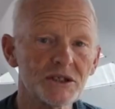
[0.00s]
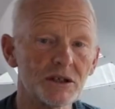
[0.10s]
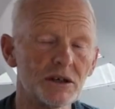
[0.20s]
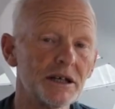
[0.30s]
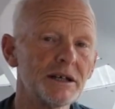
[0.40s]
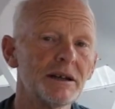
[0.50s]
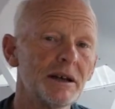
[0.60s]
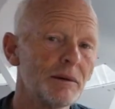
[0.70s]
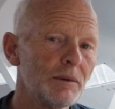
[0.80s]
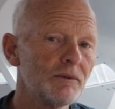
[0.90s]
side
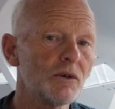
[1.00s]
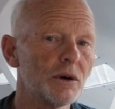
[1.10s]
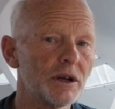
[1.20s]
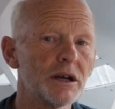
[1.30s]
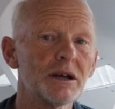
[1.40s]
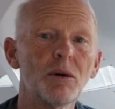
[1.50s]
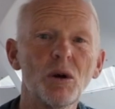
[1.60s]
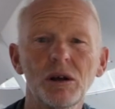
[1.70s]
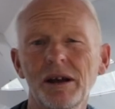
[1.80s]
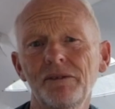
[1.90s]
we've got
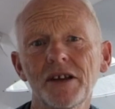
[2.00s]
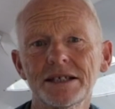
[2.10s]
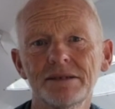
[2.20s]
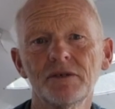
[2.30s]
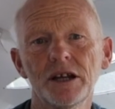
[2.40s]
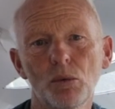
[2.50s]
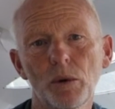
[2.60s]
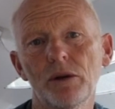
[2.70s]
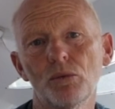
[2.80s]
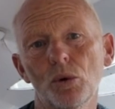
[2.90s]
effectively a
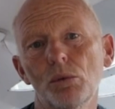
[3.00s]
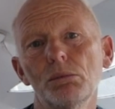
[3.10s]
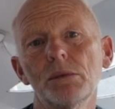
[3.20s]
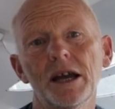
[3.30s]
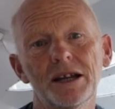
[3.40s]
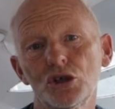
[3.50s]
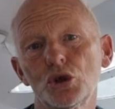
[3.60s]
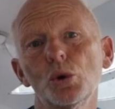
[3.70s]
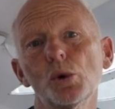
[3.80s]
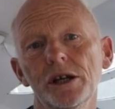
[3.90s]
wet room and
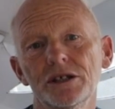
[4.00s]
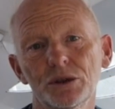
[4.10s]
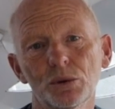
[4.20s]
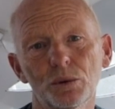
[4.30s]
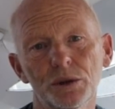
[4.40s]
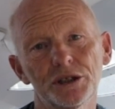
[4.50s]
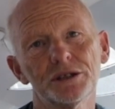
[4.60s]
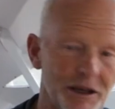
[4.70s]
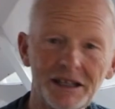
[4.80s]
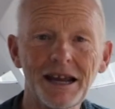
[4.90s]
toy storage.
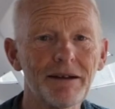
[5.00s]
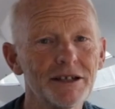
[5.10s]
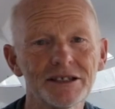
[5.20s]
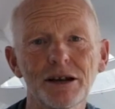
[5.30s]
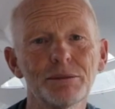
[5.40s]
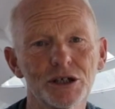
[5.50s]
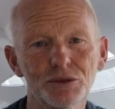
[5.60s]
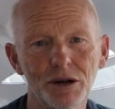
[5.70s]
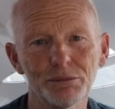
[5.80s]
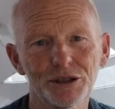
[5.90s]
We carry so much
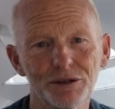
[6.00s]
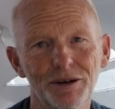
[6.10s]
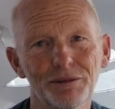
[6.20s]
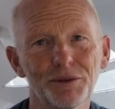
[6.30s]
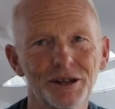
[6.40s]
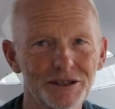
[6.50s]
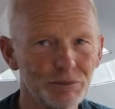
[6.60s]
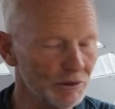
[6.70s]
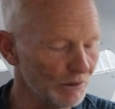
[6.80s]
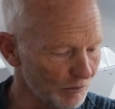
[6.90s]
rubbish around with us.
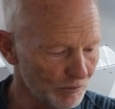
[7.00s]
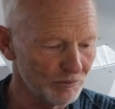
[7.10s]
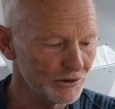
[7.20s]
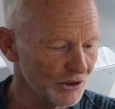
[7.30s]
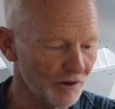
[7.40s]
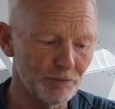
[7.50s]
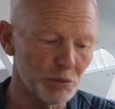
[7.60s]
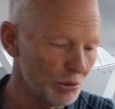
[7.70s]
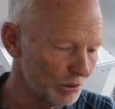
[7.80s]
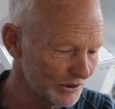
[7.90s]
We've got
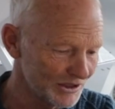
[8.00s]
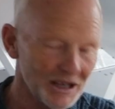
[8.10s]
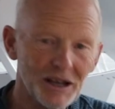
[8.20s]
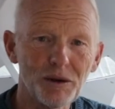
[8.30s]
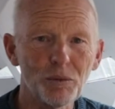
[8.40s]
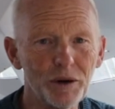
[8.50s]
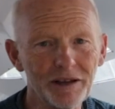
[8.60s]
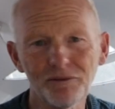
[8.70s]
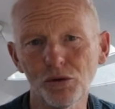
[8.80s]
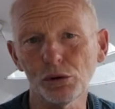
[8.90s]
surfboards, wing
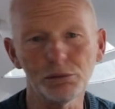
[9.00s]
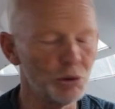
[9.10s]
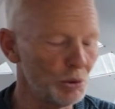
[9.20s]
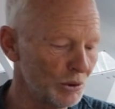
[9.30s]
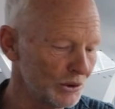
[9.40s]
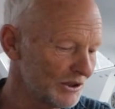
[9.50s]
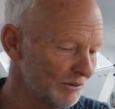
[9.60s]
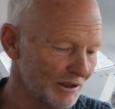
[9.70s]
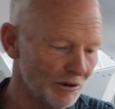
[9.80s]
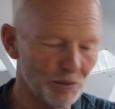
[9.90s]
foil boards,
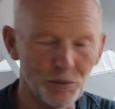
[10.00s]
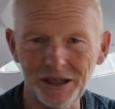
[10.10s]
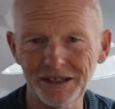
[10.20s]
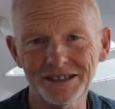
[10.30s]
we've got wing